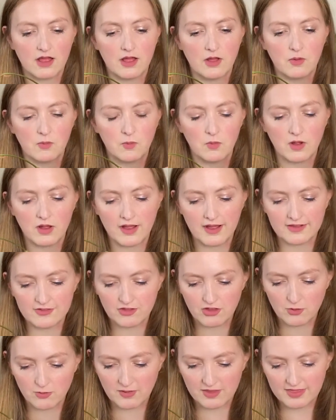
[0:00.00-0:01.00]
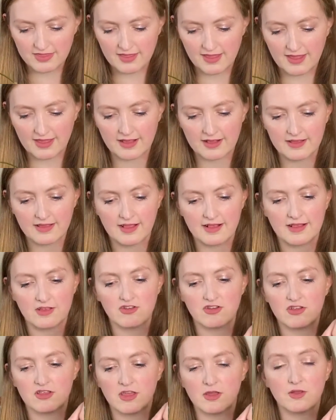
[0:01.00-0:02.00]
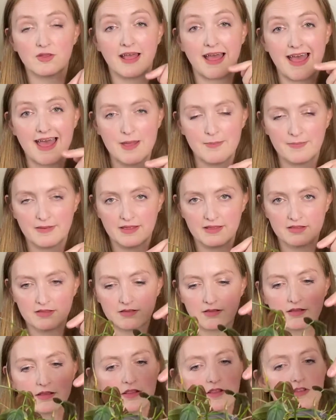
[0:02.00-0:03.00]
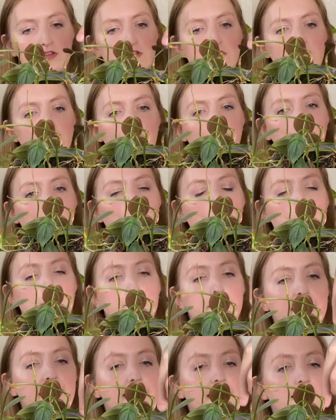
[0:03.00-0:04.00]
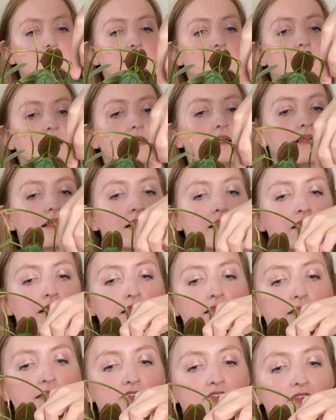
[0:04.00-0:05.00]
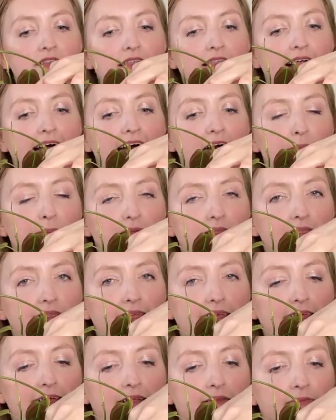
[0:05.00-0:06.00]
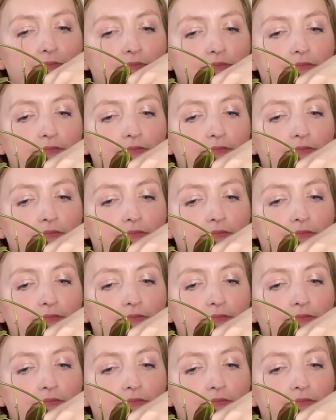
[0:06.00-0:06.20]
what I do with this is I just use hairpins to pin, there's just little hairpins here,